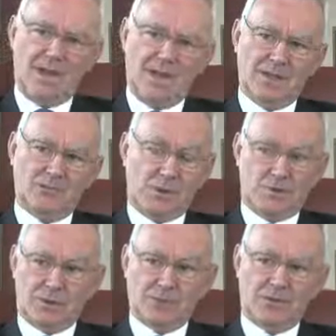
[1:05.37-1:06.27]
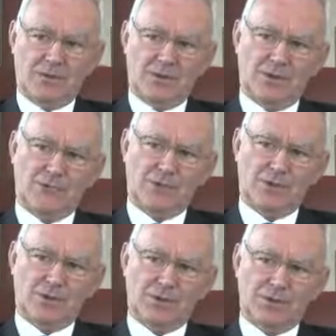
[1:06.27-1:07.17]
And what was critical
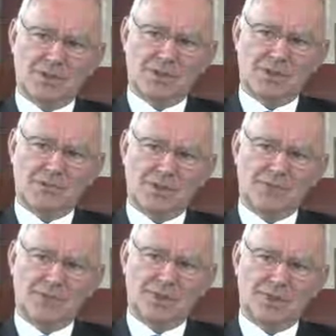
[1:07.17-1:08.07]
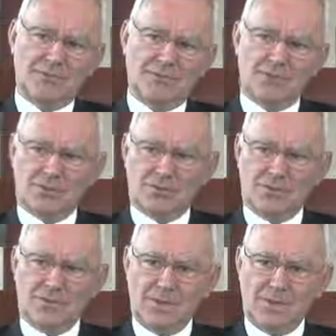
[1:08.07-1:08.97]
for us in
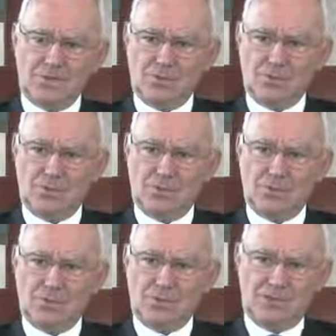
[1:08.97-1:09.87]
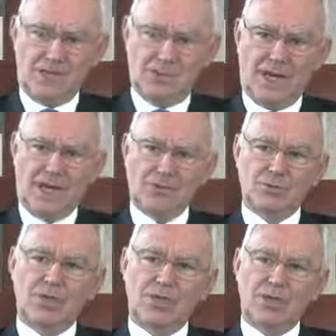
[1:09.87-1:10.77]
2004 is to
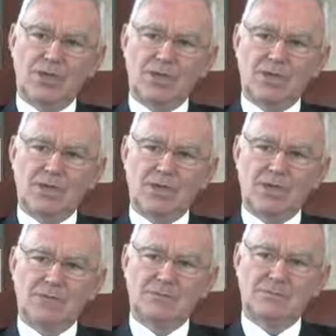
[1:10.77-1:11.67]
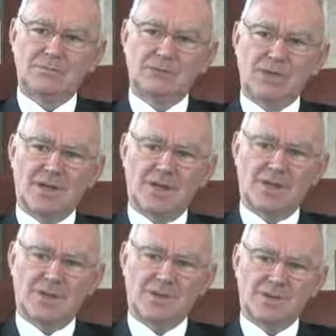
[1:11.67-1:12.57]
decide to go on SAP
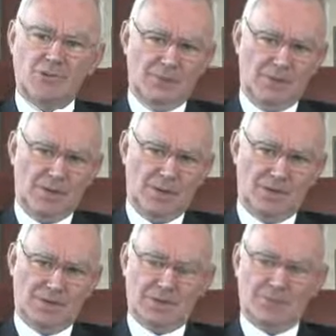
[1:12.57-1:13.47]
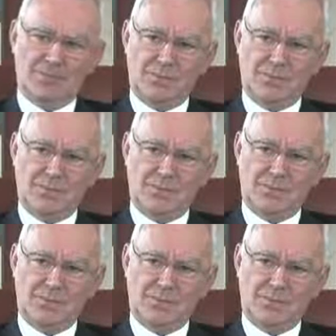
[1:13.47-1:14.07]
and to implement SAP